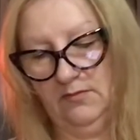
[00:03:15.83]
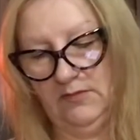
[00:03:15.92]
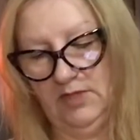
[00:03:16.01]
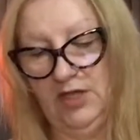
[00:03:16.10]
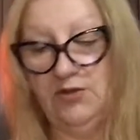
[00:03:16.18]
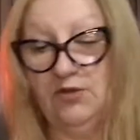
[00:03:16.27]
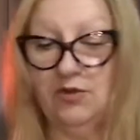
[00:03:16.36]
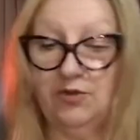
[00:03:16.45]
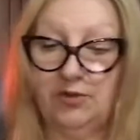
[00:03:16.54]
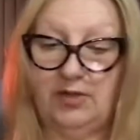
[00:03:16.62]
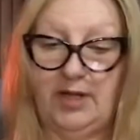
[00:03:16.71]
I do go
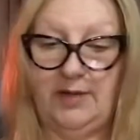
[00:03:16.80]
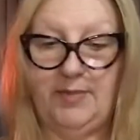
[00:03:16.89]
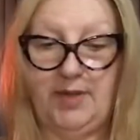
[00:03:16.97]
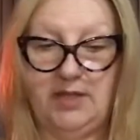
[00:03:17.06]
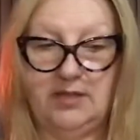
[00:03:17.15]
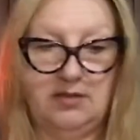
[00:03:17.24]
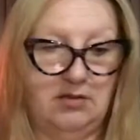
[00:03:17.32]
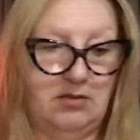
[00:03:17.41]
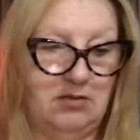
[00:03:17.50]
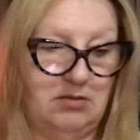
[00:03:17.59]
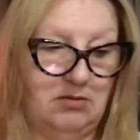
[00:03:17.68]
through a lot of pencils,
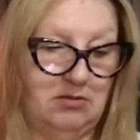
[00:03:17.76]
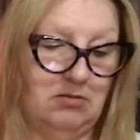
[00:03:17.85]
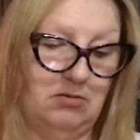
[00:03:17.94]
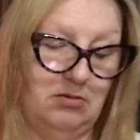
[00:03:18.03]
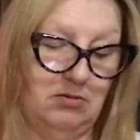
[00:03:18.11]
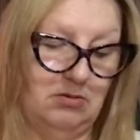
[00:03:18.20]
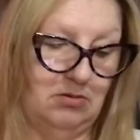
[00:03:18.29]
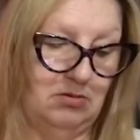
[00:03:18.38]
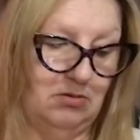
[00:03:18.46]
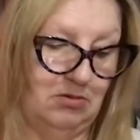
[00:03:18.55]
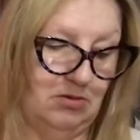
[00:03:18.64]

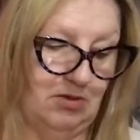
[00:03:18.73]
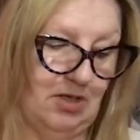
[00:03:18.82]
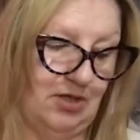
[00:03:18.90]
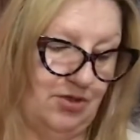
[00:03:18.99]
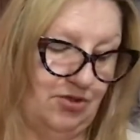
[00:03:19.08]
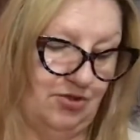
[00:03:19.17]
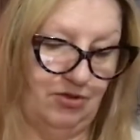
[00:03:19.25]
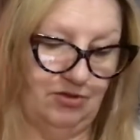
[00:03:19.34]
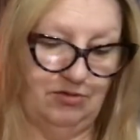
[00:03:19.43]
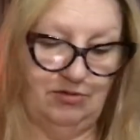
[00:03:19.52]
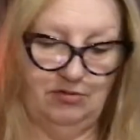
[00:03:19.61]
so that's
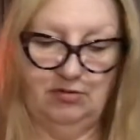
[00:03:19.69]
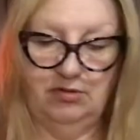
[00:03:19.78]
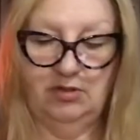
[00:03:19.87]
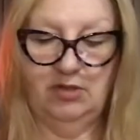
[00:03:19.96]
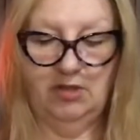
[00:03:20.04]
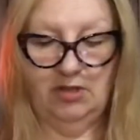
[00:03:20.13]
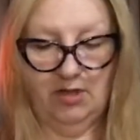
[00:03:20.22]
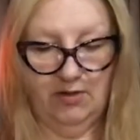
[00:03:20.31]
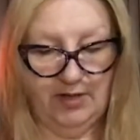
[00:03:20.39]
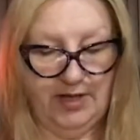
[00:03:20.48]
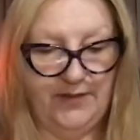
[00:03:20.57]
true.
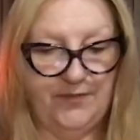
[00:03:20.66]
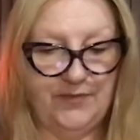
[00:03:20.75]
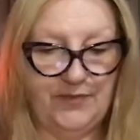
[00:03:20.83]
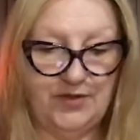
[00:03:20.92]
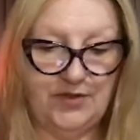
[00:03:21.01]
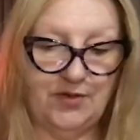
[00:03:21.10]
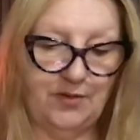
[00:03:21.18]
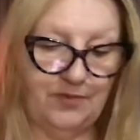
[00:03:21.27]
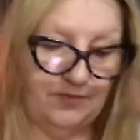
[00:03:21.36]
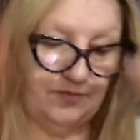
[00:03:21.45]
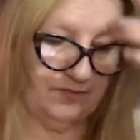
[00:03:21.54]
Okay, so
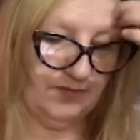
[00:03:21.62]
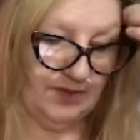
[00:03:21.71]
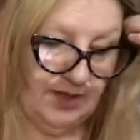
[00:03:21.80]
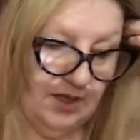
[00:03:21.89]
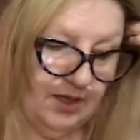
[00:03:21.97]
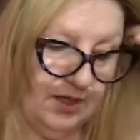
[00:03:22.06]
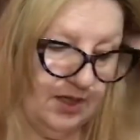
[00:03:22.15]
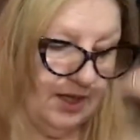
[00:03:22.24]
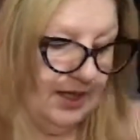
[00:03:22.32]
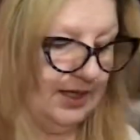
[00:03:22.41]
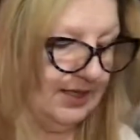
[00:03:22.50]

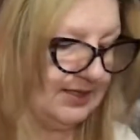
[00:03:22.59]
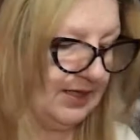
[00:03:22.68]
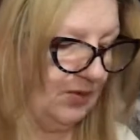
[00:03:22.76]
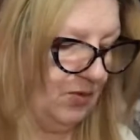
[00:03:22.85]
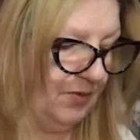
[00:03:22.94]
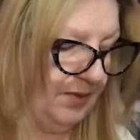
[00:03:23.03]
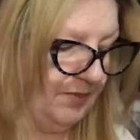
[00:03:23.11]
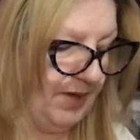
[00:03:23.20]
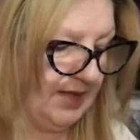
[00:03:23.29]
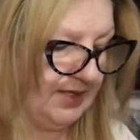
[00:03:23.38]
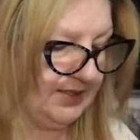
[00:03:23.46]
I guess I won't be
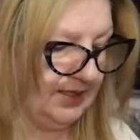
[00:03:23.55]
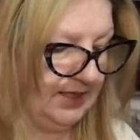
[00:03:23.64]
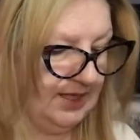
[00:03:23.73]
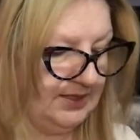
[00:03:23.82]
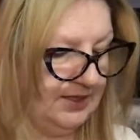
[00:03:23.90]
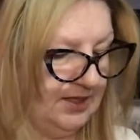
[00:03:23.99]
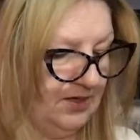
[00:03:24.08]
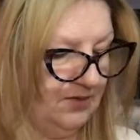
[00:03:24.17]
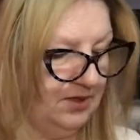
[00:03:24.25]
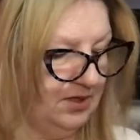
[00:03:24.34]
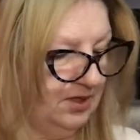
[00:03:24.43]
passing that
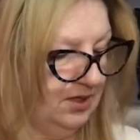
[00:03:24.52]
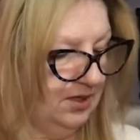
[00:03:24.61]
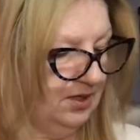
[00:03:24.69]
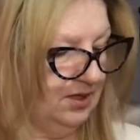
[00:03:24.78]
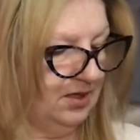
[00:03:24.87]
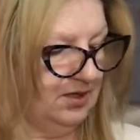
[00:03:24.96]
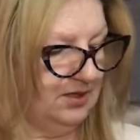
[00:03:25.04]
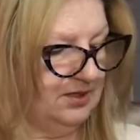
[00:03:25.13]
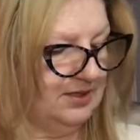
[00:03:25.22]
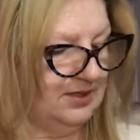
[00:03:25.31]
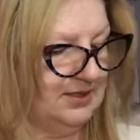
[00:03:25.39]
down. All right,
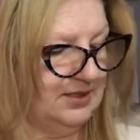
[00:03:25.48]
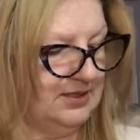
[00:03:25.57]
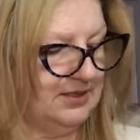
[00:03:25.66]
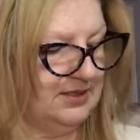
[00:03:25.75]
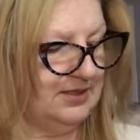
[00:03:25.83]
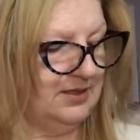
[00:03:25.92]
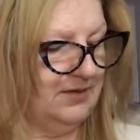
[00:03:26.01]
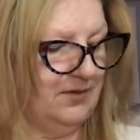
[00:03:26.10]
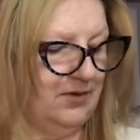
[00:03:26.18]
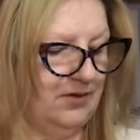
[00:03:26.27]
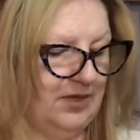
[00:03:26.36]
this is
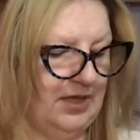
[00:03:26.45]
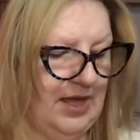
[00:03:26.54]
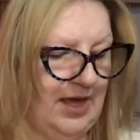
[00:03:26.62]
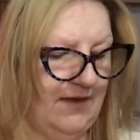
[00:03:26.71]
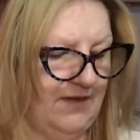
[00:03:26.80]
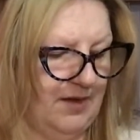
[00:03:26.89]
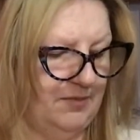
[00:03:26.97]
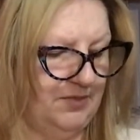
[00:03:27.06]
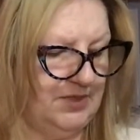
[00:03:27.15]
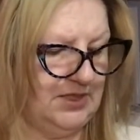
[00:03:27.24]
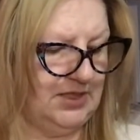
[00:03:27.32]
really Kat
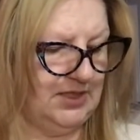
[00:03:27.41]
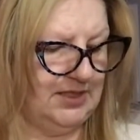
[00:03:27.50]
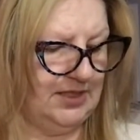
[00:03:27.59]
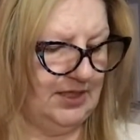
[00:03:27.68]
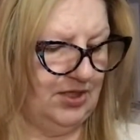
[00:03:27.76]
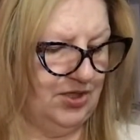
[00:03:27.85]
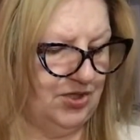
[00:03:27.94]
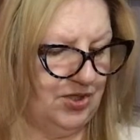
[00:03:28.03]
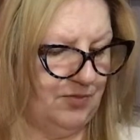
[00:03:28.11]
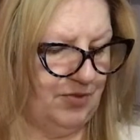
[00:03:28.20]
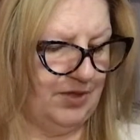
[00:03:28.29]
Von D
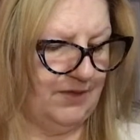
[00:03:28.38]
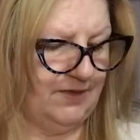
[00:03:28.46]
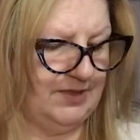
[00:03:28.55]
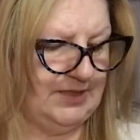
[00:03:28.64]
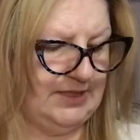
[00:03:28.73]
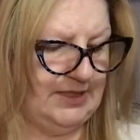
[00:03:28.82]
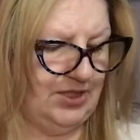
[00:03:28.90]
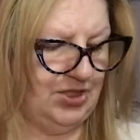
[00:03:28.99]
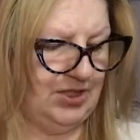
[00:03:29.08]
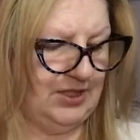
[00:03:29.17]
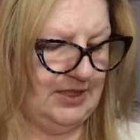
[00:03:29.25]
Signature
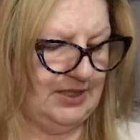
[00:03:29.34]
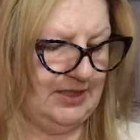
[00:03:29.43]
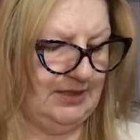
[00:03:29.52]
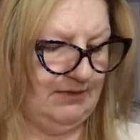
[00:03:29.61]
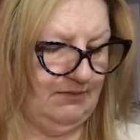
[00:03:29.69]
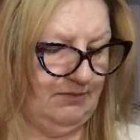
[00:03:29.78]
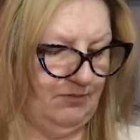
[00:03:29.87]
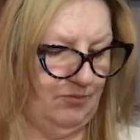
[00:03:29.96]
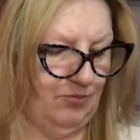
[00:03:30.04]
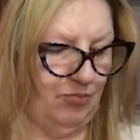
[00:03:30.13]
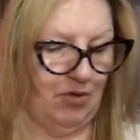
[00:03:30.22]
Precision
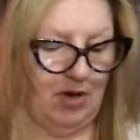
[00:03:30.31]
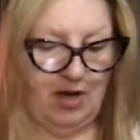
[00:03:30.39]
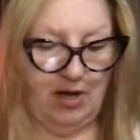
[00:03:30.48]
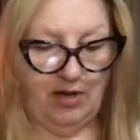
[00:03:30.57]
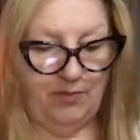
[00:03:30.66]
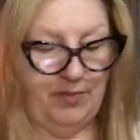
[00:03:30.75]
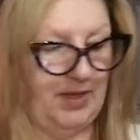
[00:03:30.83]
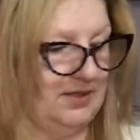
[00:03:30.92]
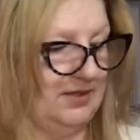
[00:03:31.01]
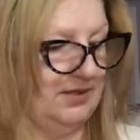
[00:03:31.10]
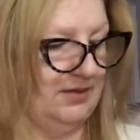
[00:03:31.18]
Brow
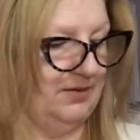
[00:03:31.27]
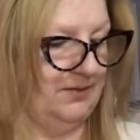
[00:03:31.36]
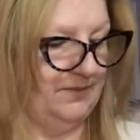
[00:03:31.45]
Pencil.